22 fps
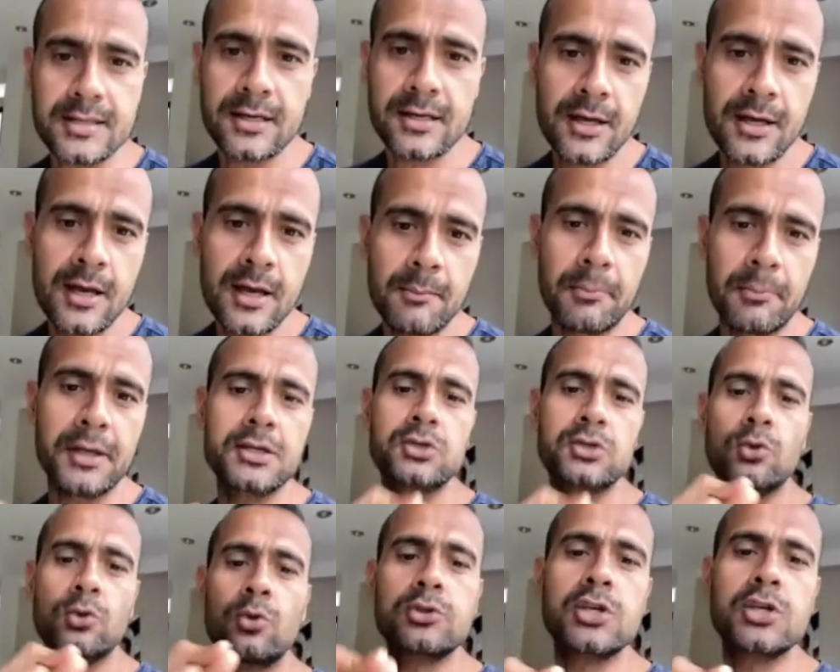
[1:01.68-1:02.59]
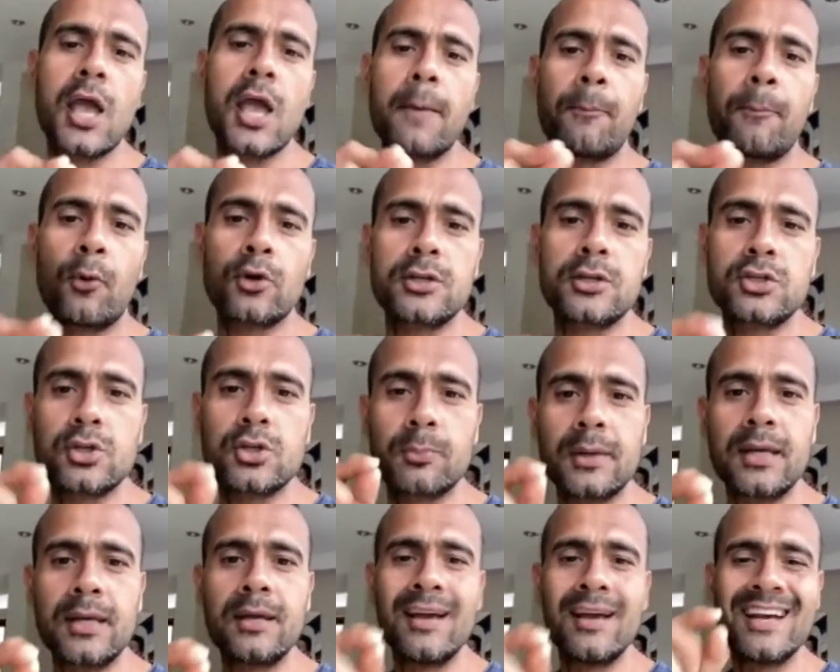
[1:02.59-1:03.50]
but it's also important to be
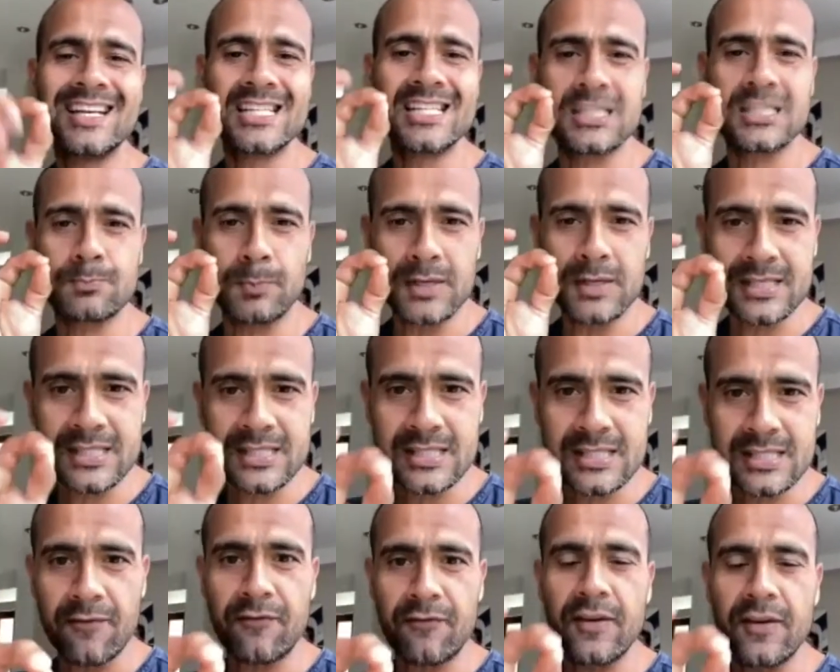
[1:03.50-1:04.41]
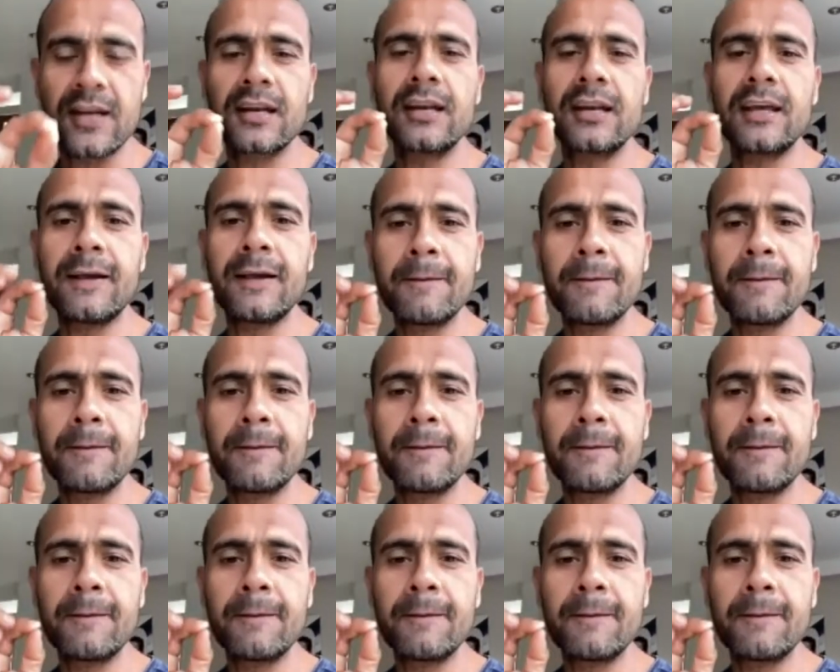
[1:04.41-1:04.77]
specifically